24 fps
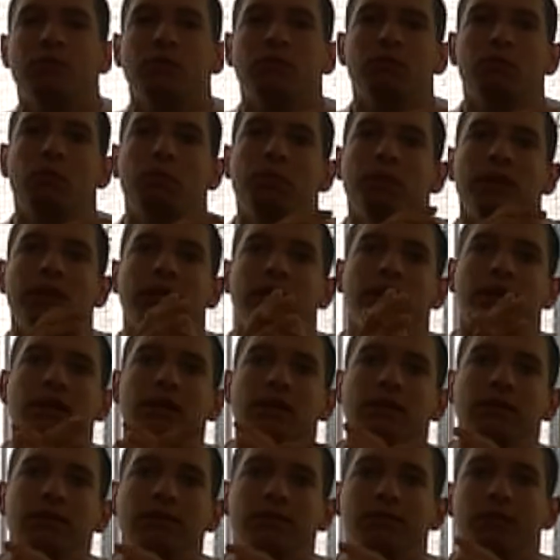with mobility,
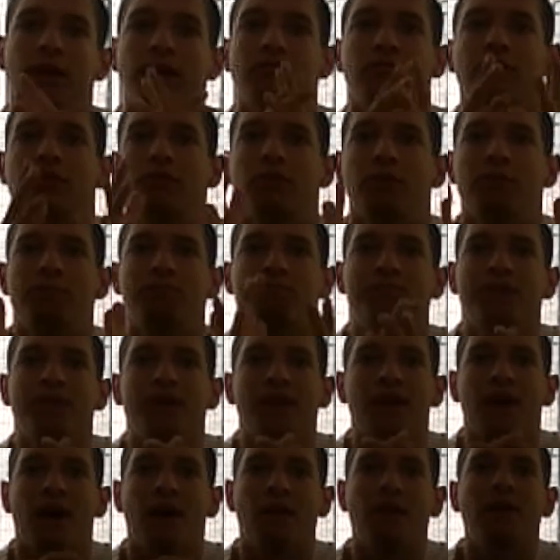and etc.
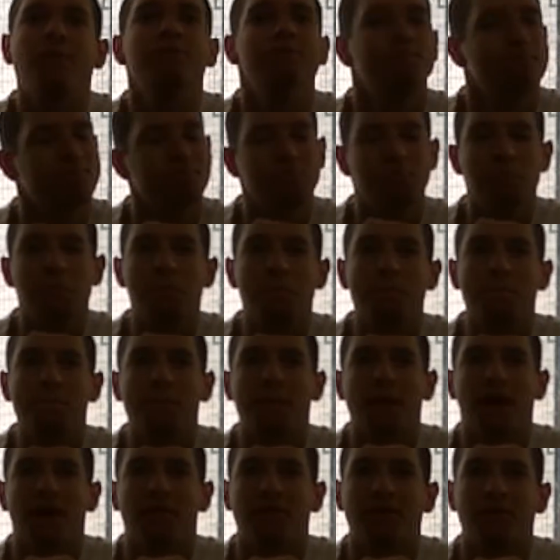Alright,
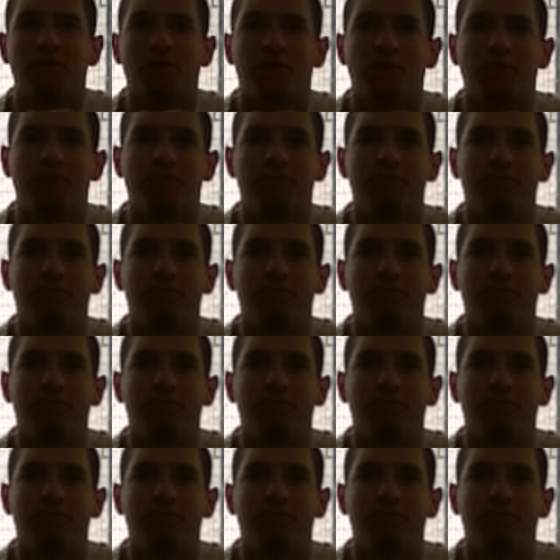have a good one.